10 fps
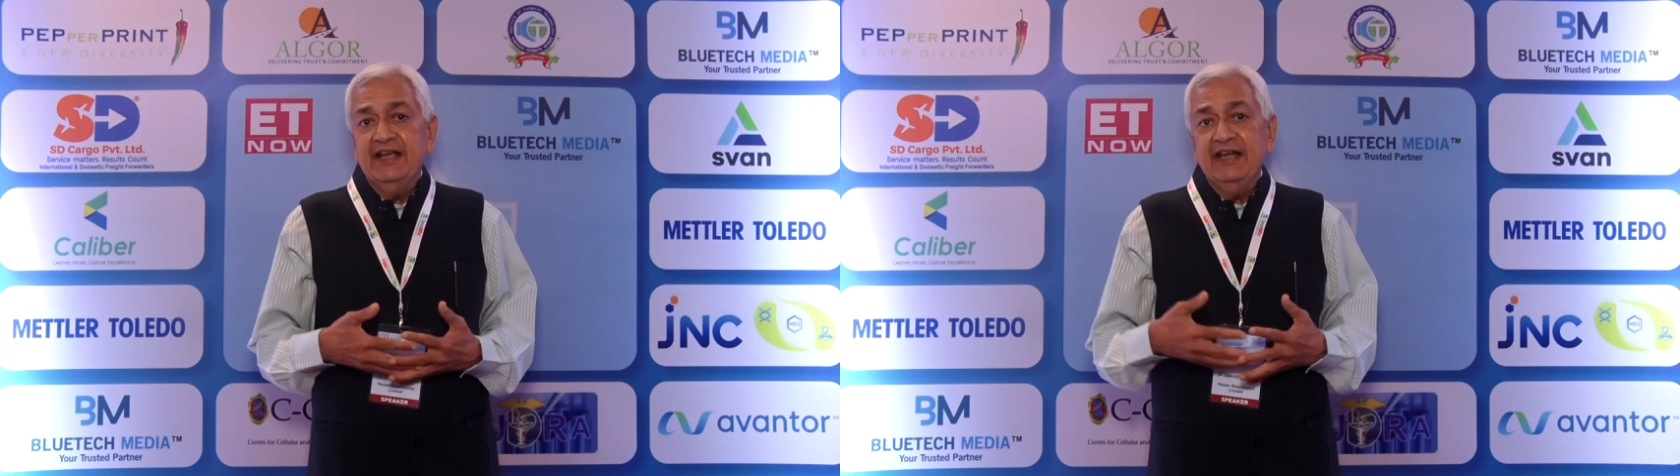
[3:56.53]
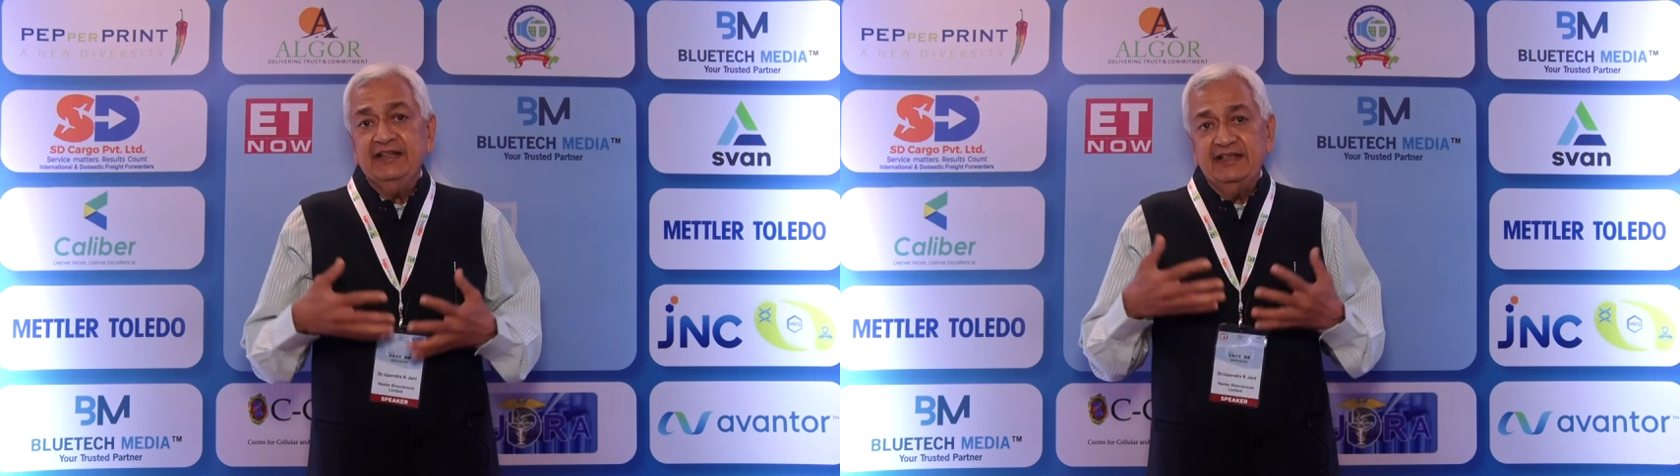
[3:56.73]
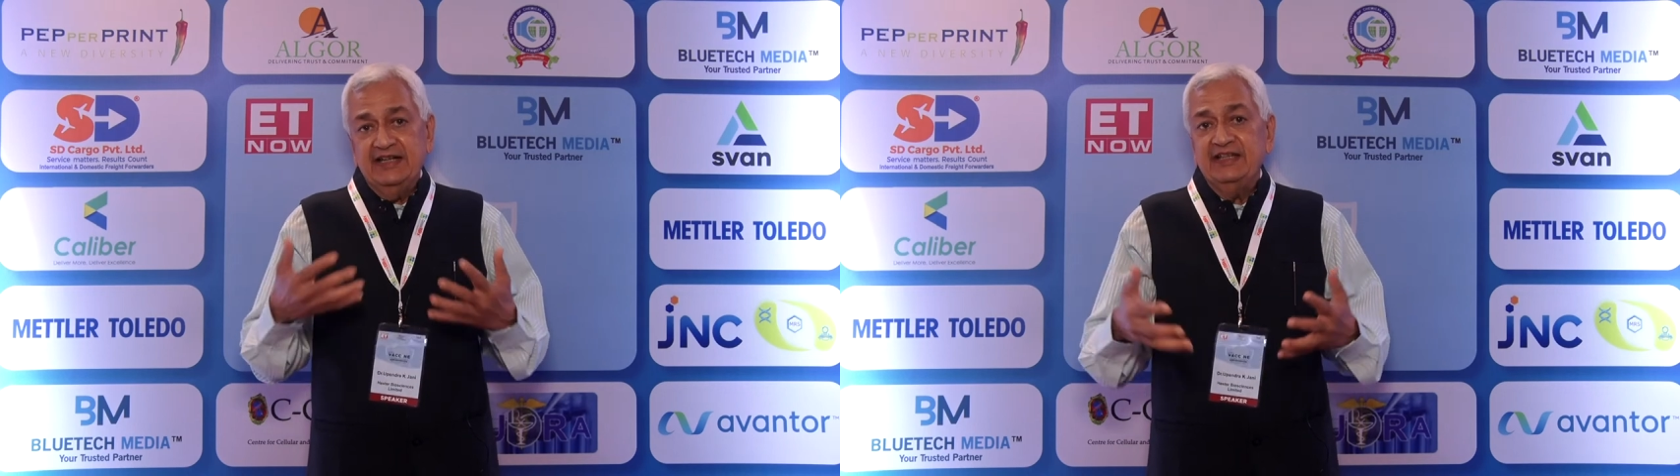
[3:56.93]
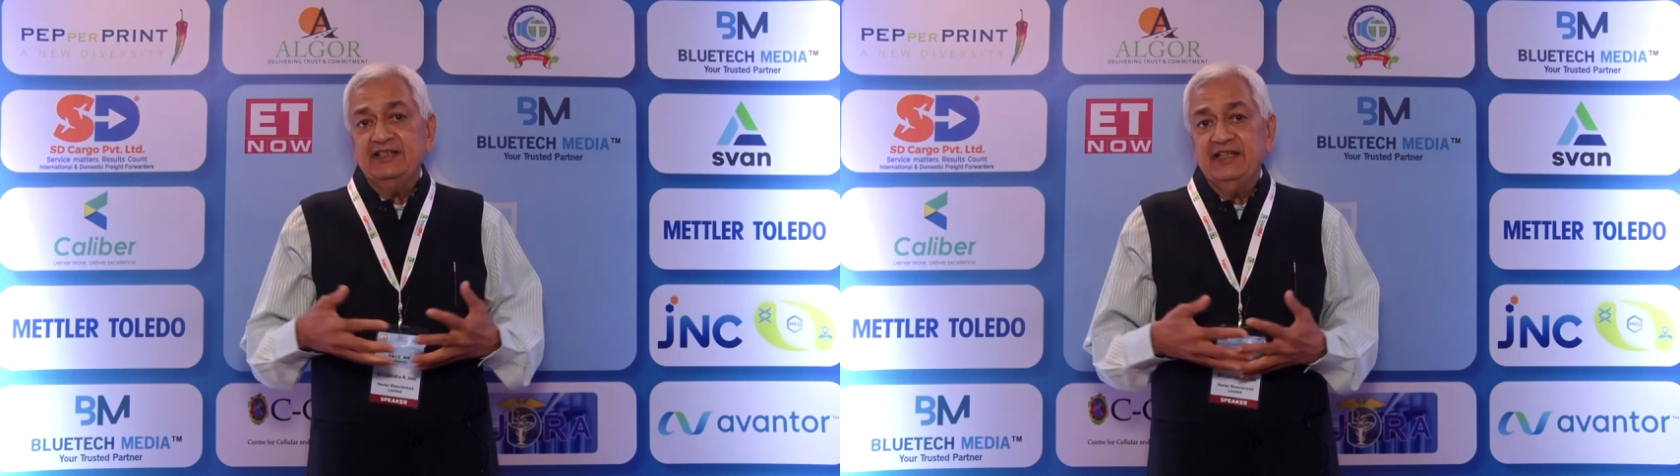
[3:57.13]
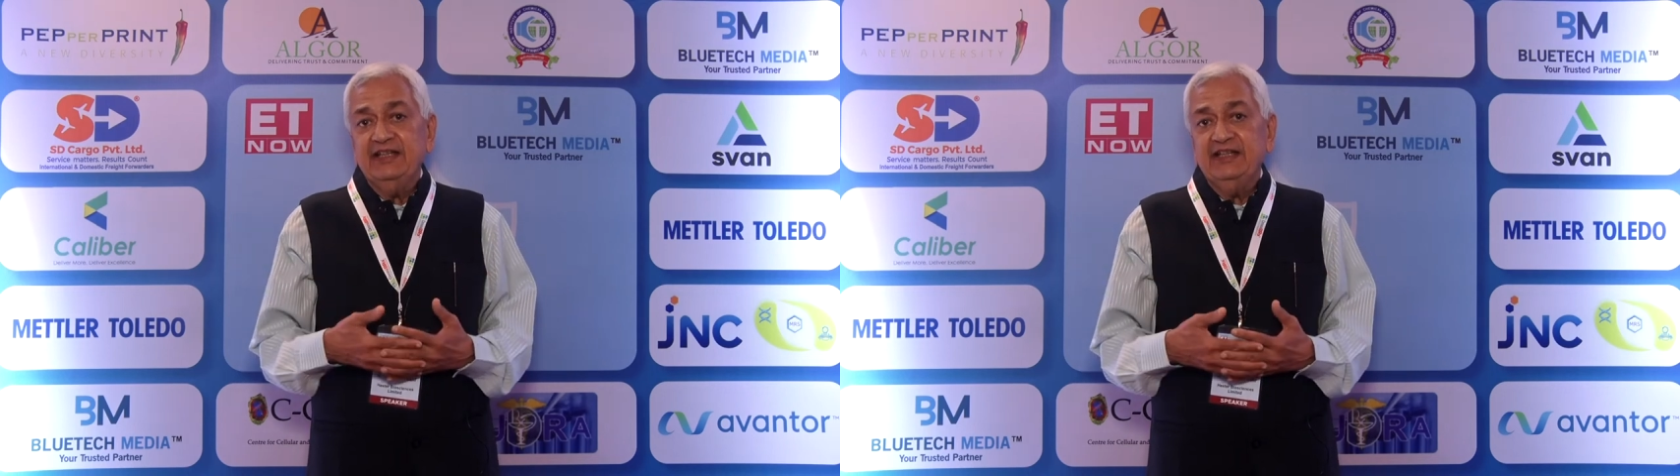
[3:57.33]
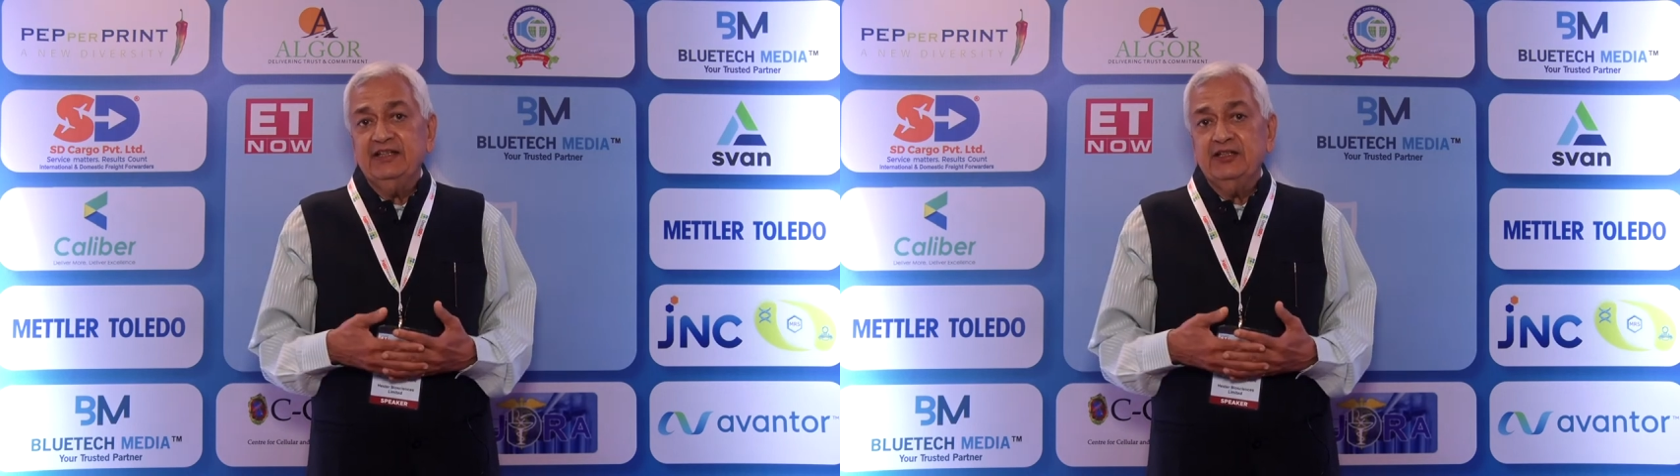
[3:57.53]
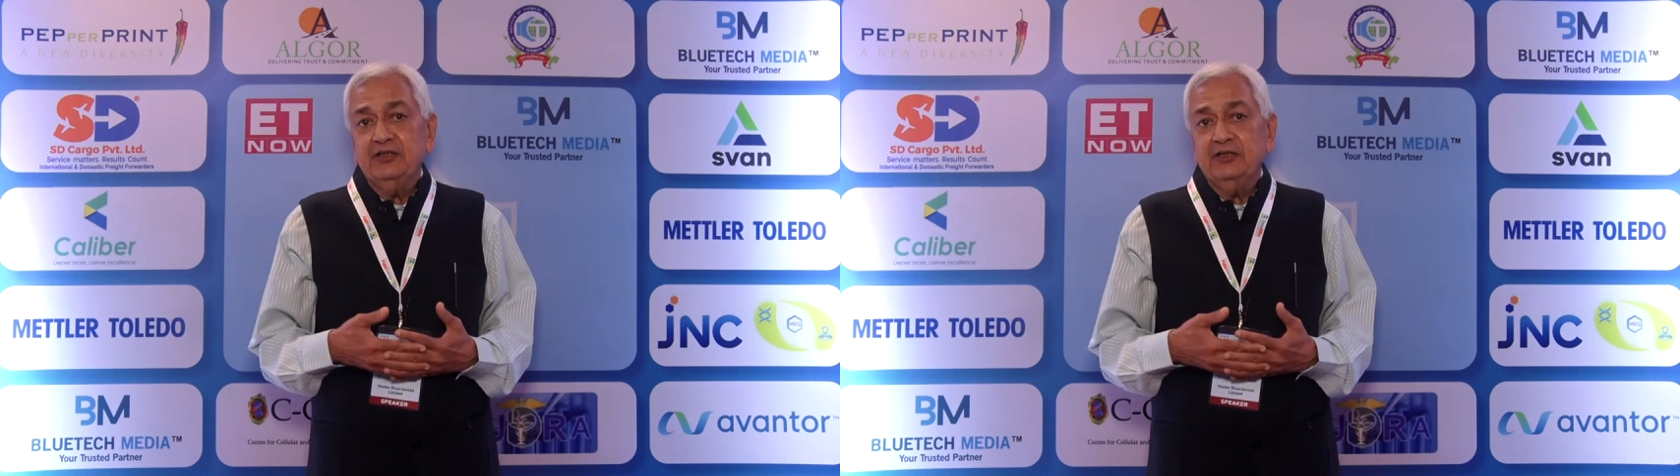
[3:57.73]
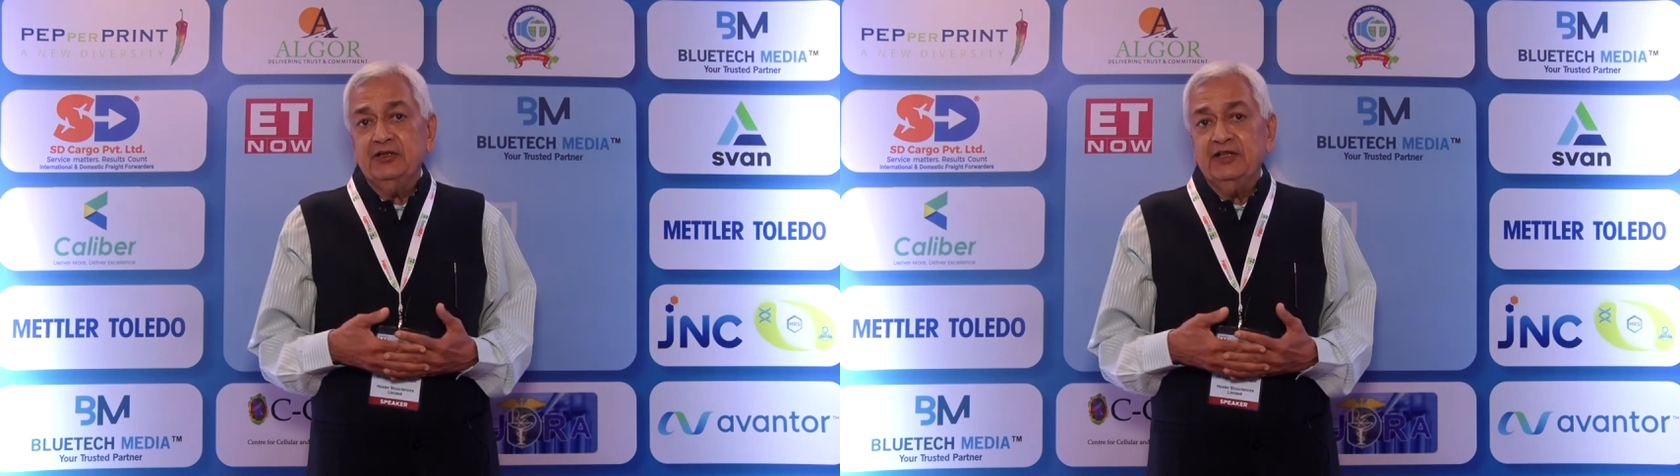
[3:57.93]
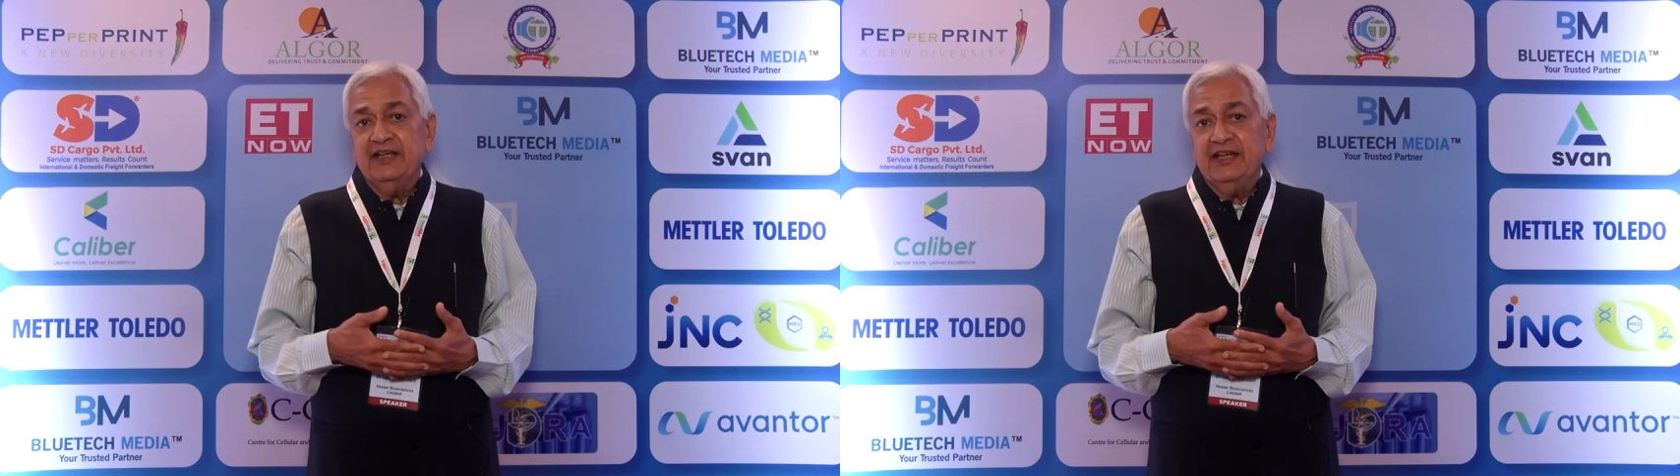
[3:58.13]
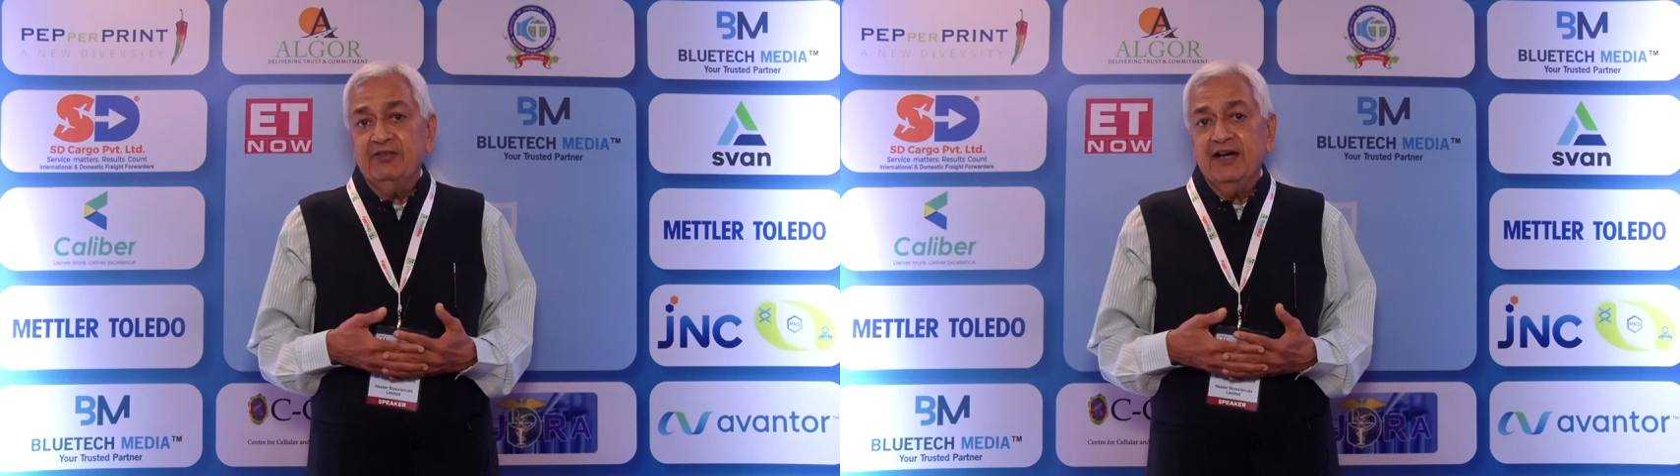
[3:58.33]
and that is the
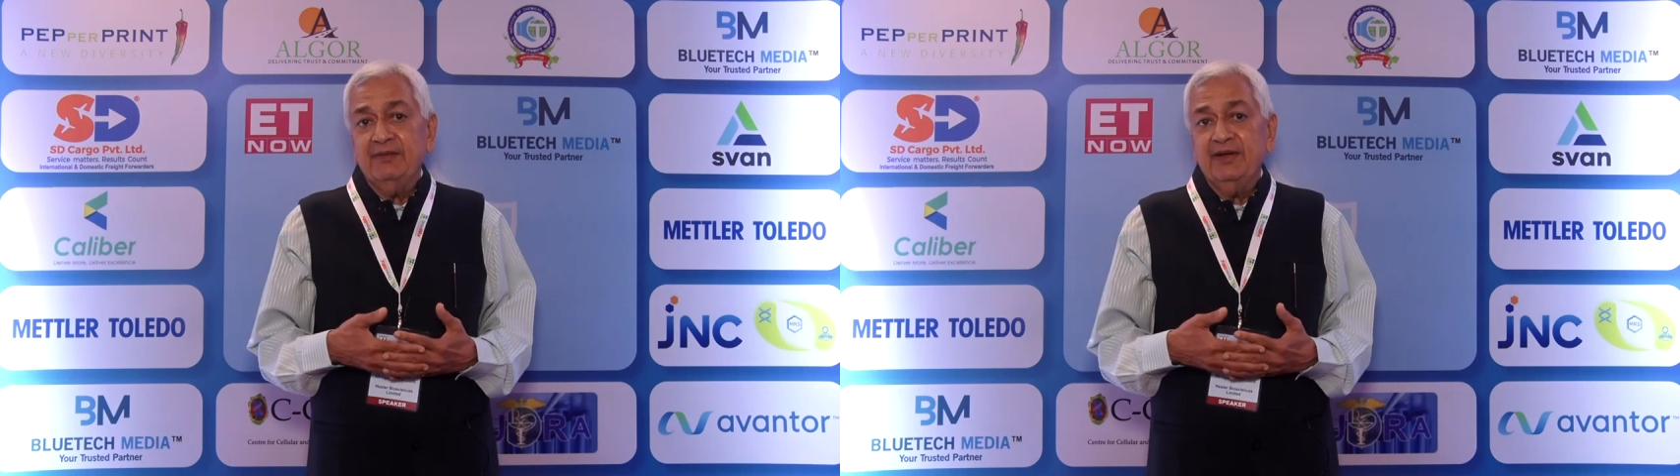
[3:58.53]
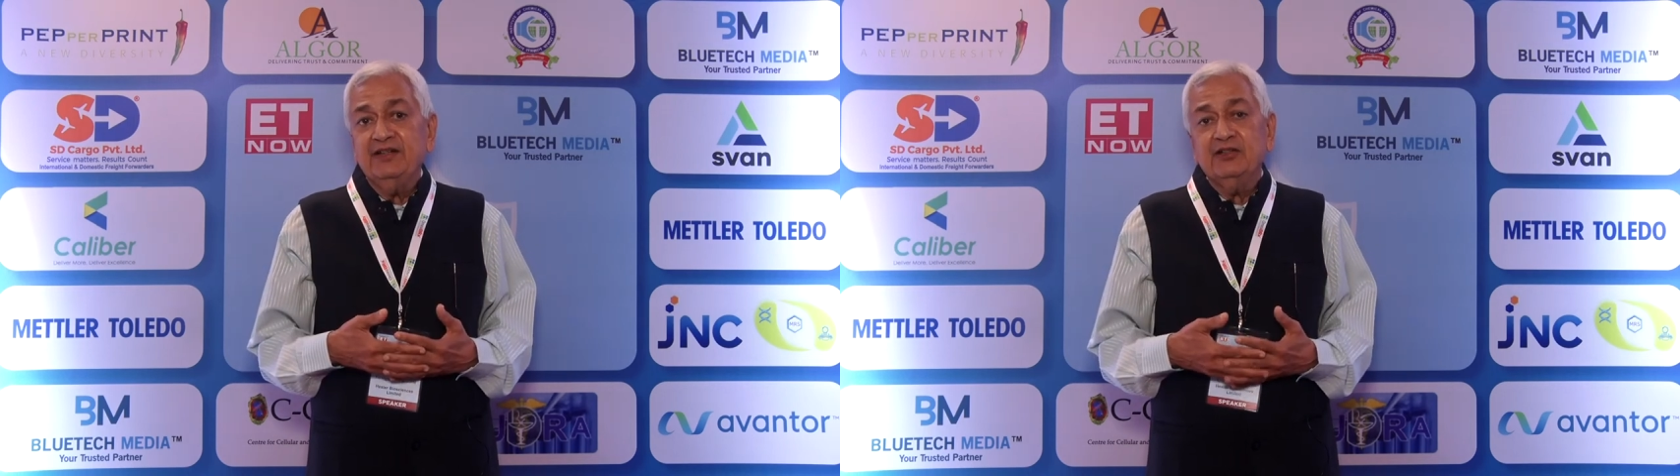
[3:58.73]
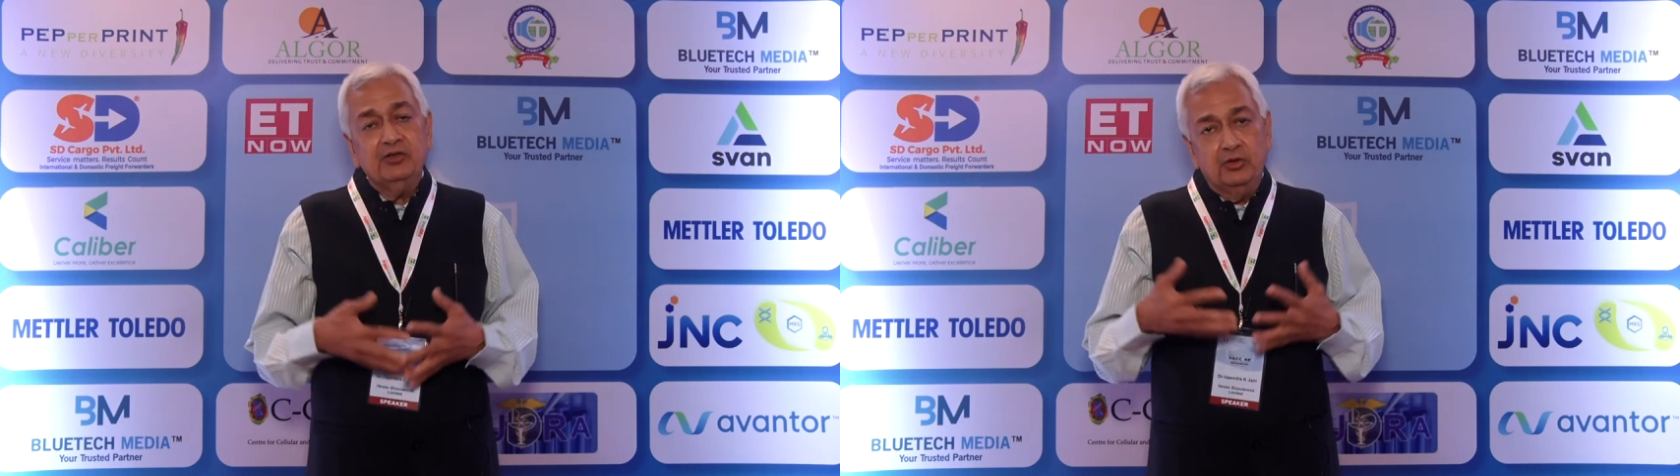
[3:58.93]
requirement